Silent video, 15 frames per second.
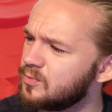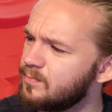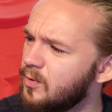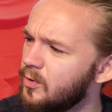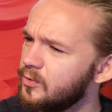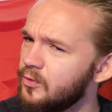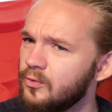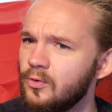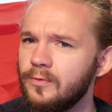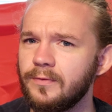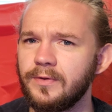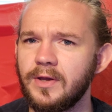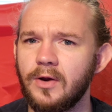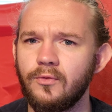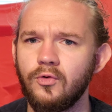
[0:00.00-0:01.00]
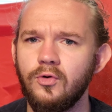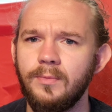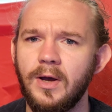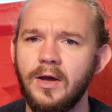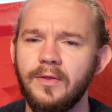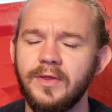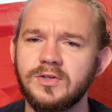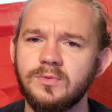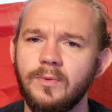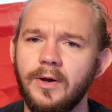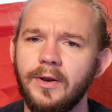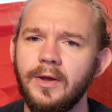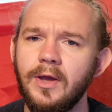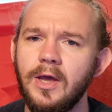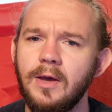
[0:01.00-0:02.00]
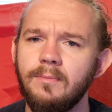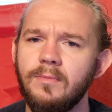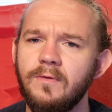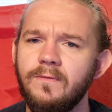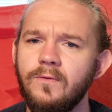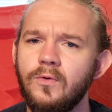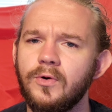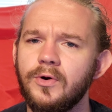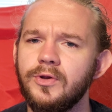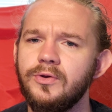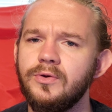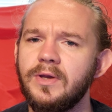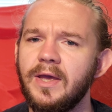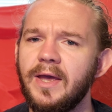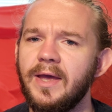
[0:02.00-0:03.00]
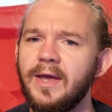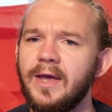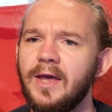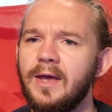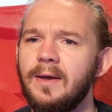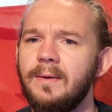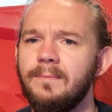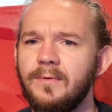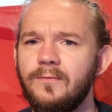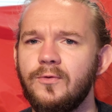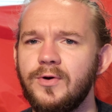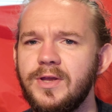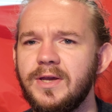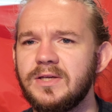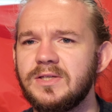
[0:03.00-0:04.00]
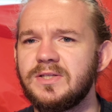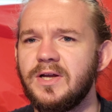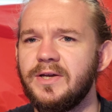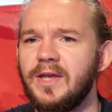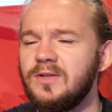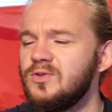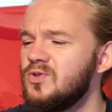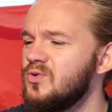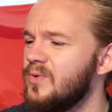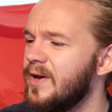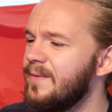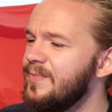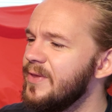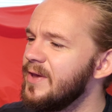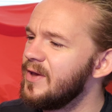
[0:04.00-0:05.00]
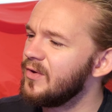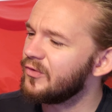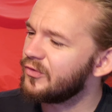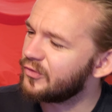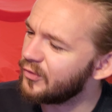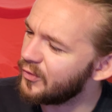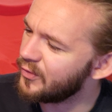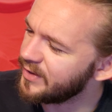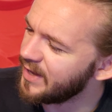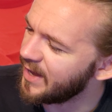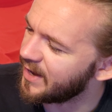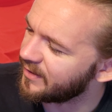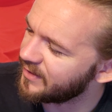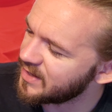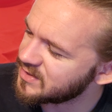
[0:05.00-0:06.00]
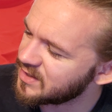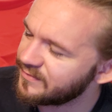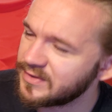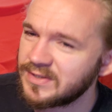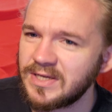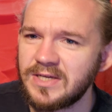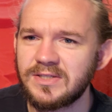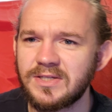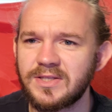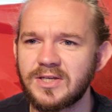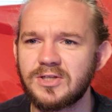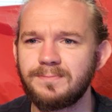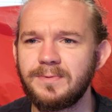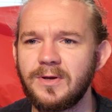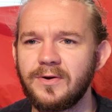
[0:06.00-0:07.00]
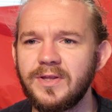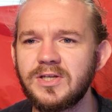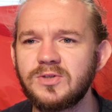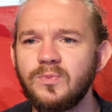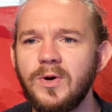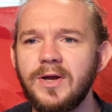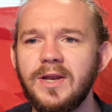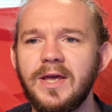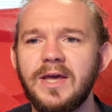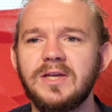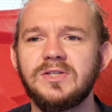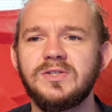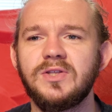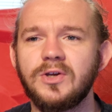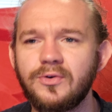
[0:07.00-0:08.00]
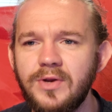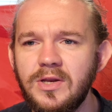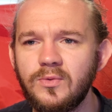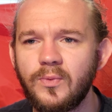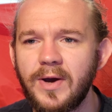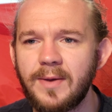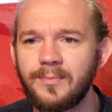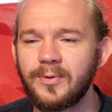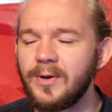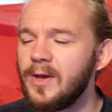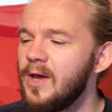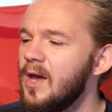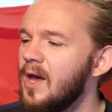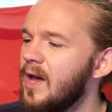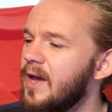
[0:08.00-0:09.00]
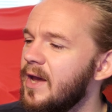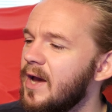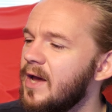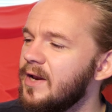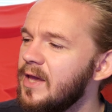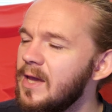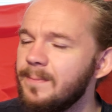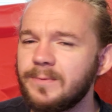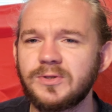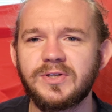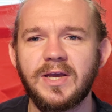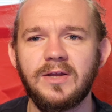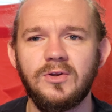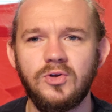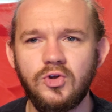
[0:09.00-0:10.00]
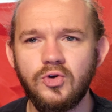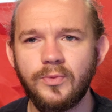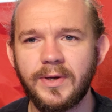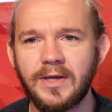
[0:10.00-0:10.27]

just ponder over the aroma of this one before you get stuck into it. So yeah, let's have a taste of this beer. This one is the Green Whip, an 8%